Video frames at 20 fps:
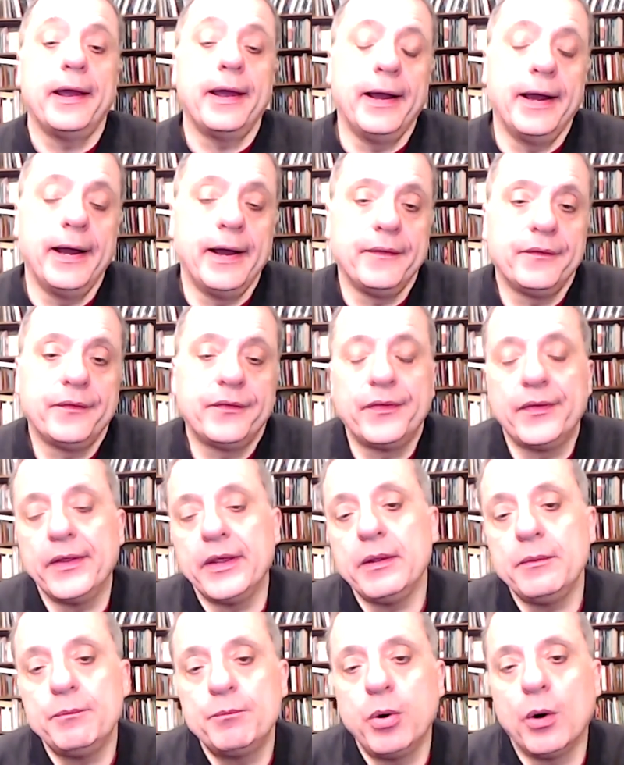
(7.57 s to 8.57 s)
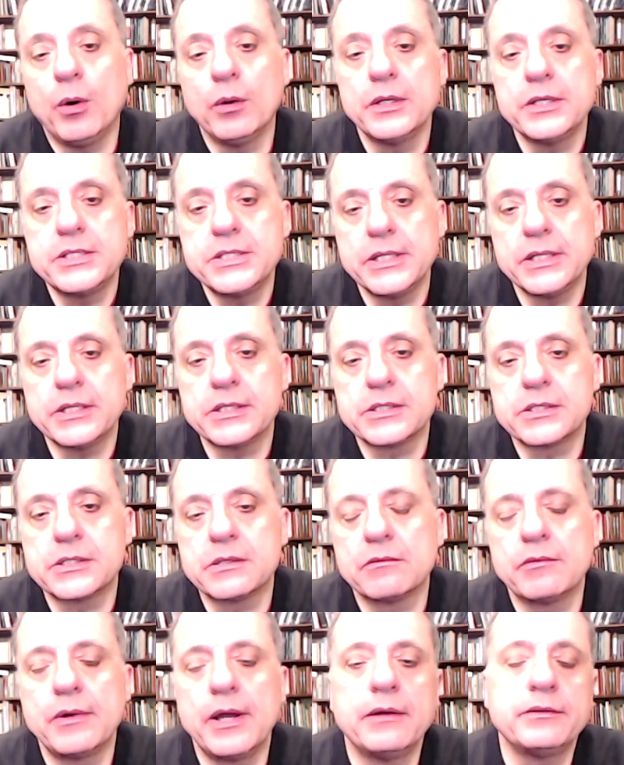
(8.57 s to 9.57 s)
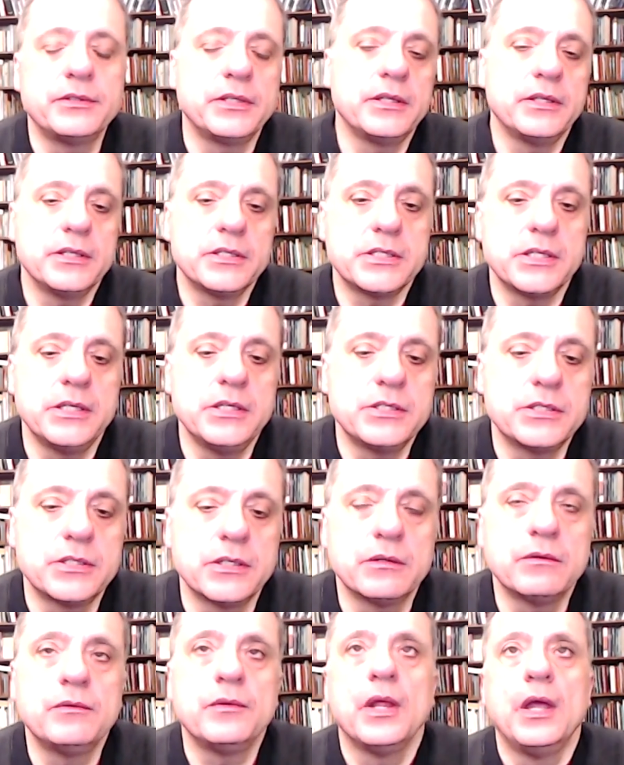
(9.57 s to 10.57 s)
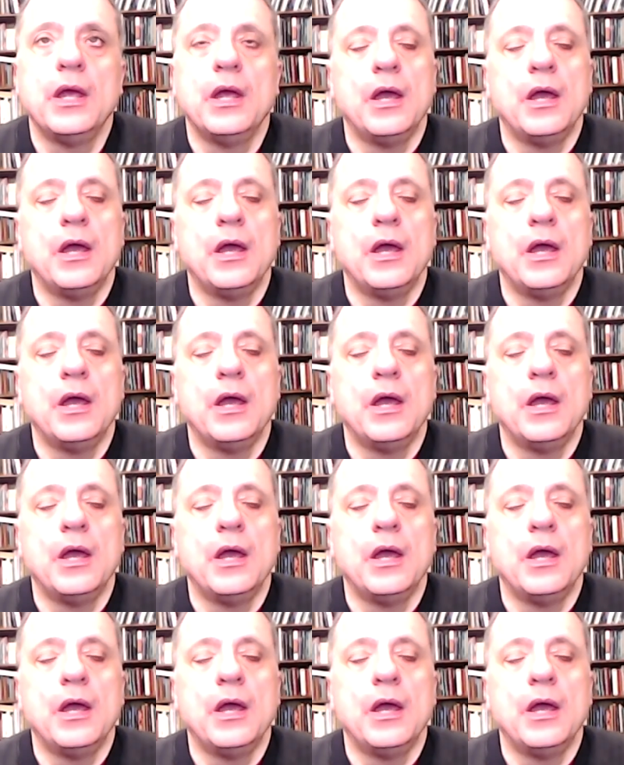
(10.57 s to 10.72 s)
and the politics surrounding this issue.